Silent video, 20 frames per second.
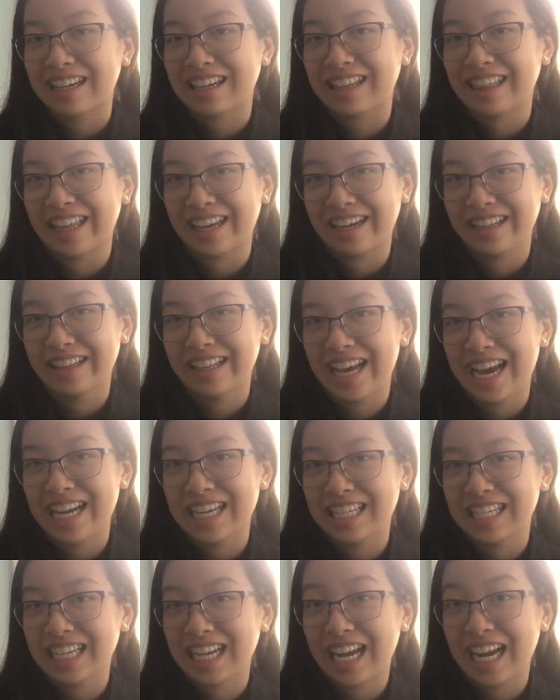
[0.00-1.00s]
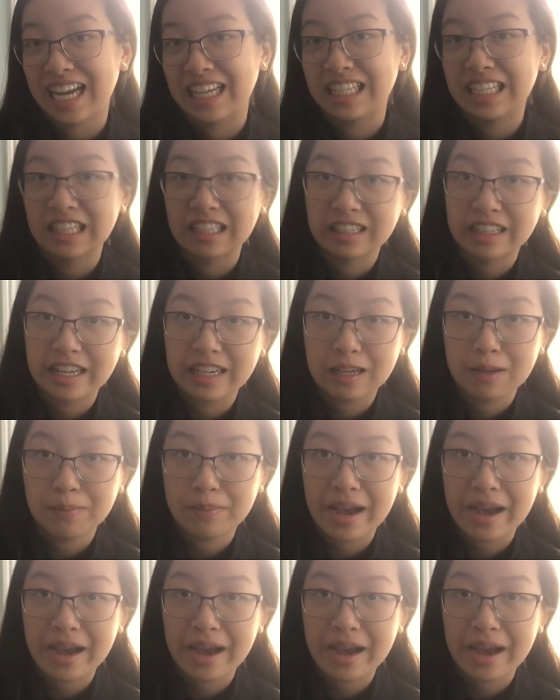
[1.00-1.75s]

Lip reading: click on that, and it'll take you